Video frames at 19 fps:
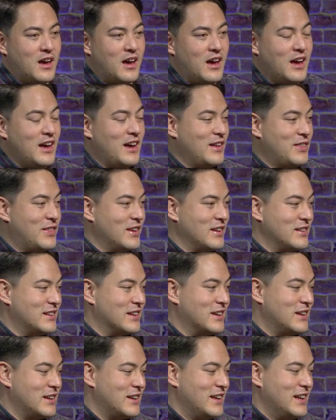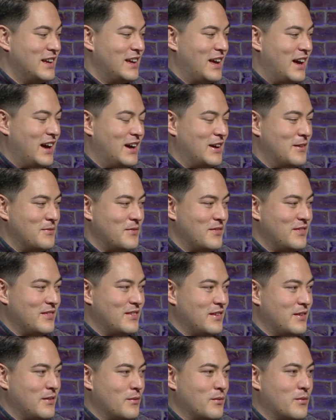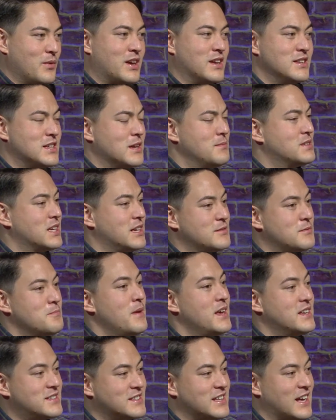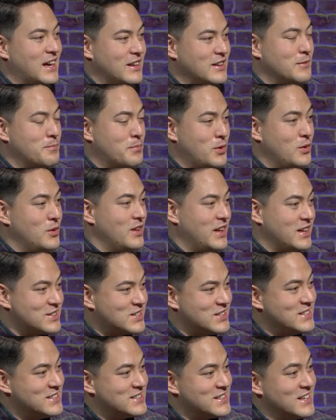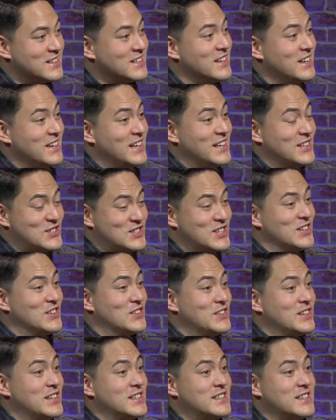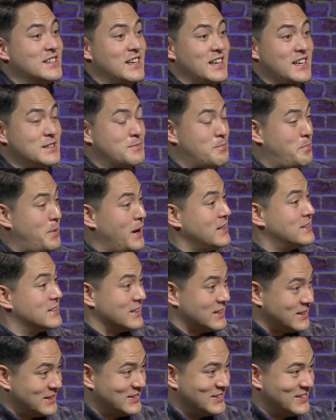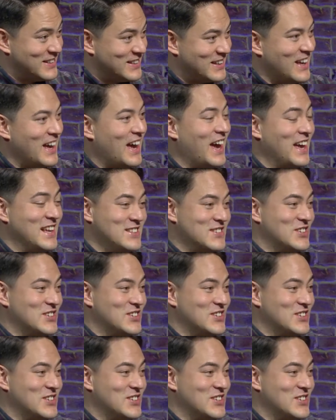I think that we can sometimes miss that Paul actually said singleness is better in